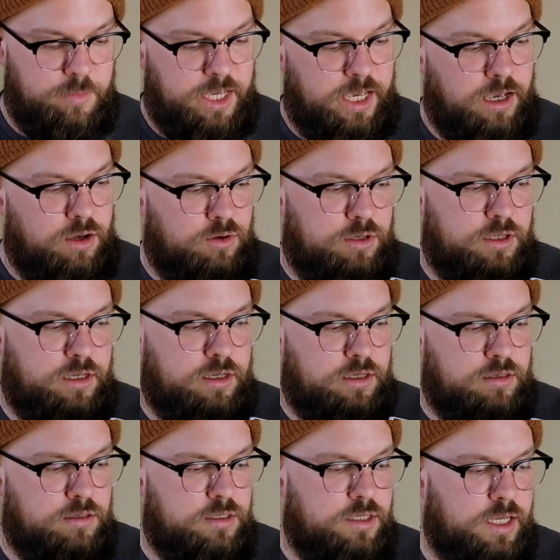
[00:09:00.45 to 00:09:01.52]

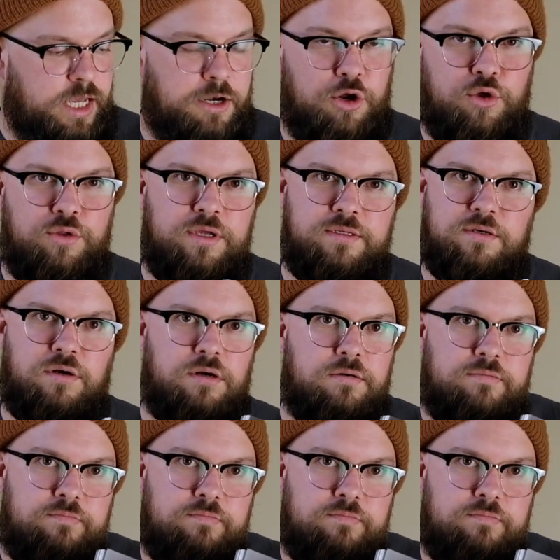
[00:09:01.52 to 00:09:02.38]
out. I know these are